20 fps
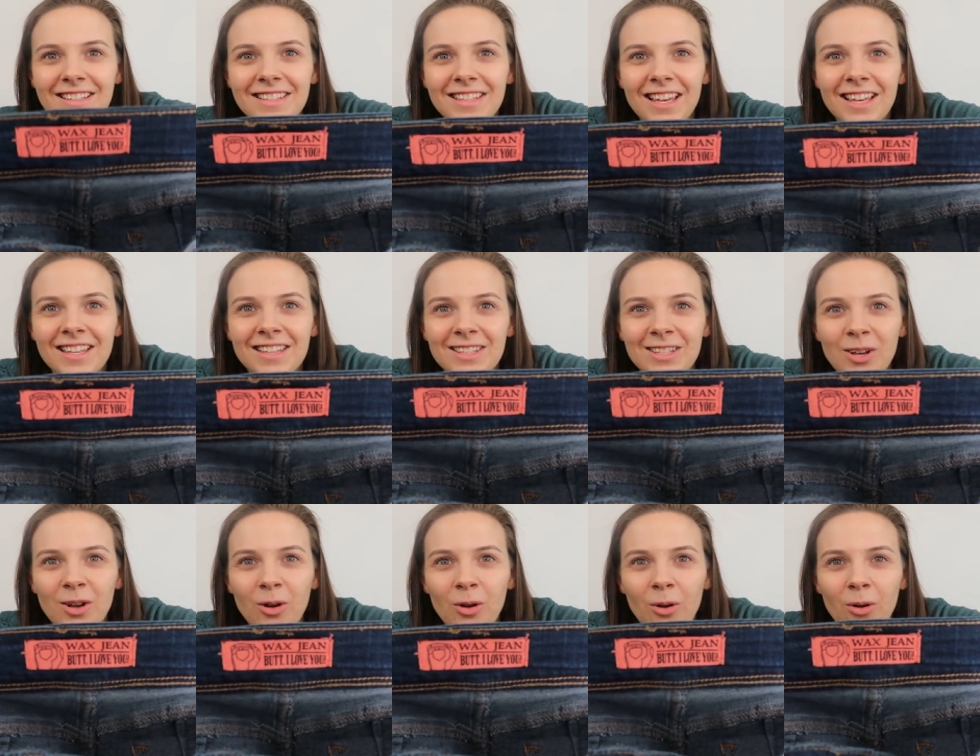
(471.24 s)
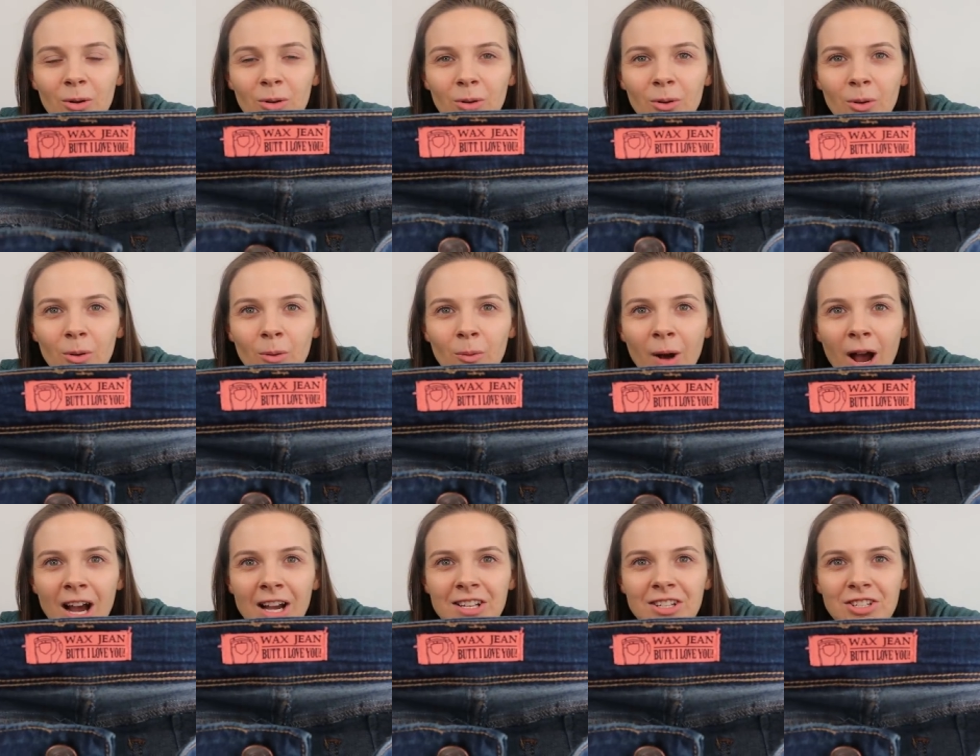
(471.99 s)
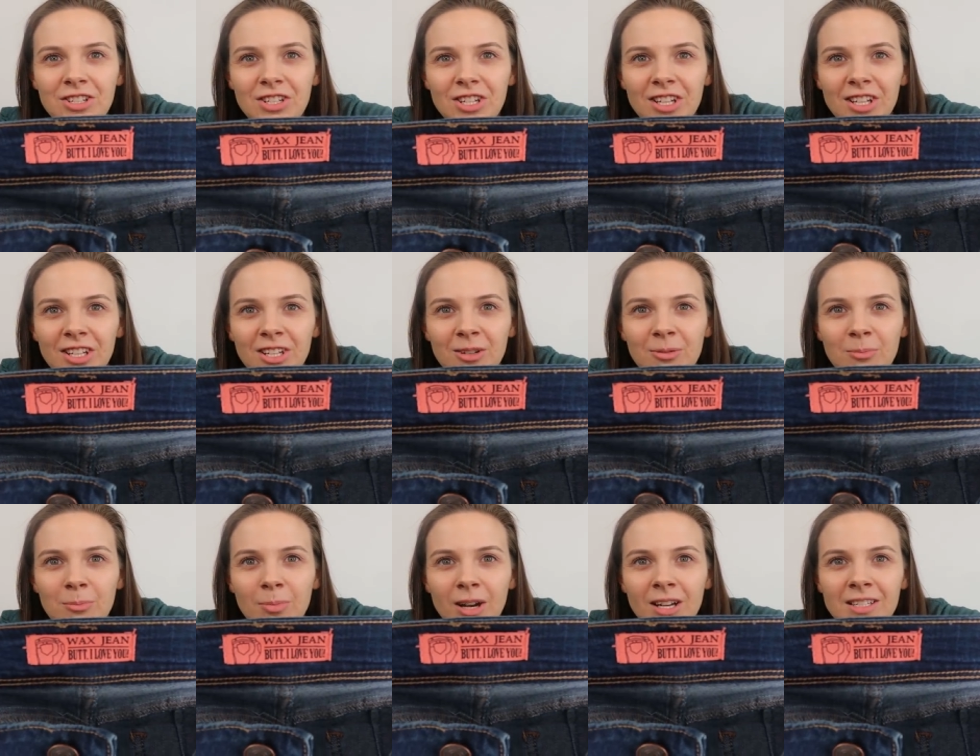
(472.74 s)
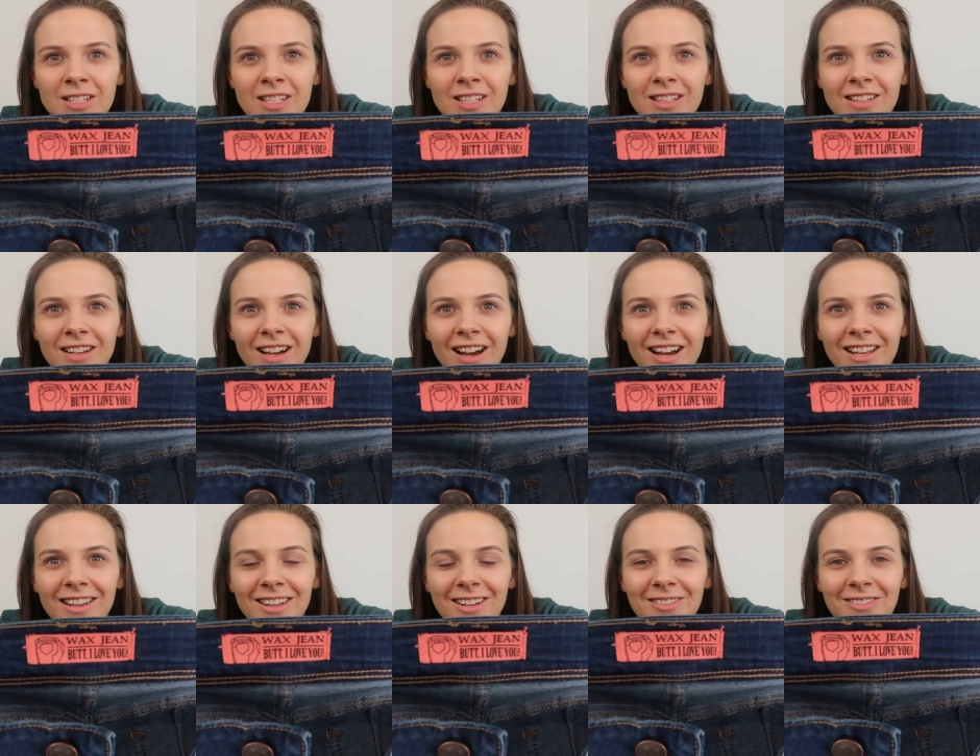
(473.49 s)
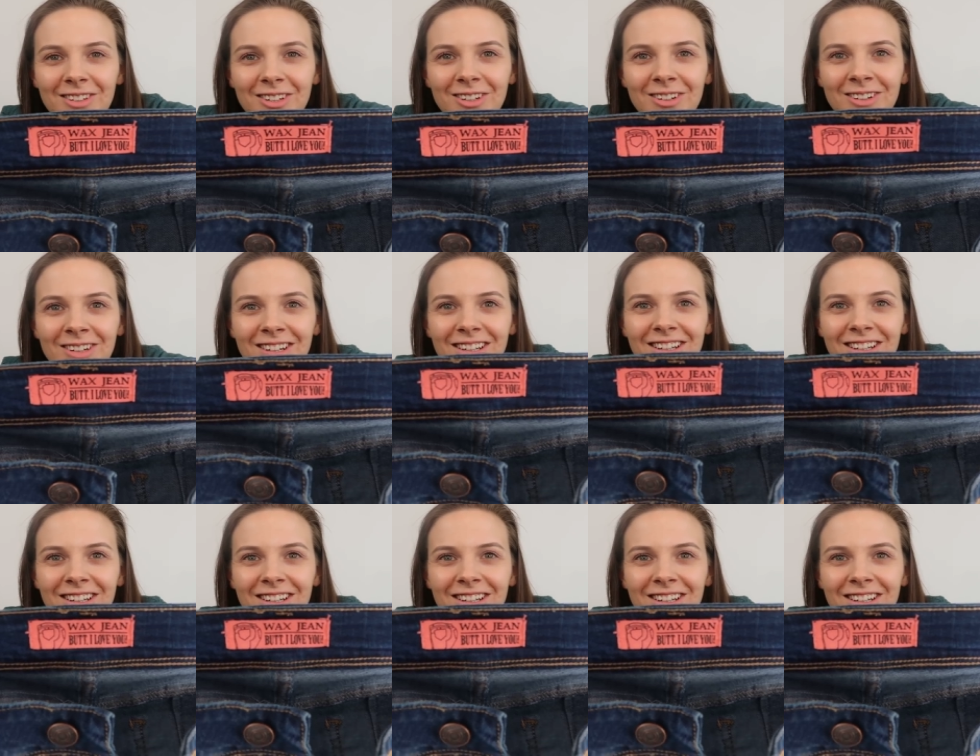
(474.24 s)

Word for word: It says wax jean, but I love you.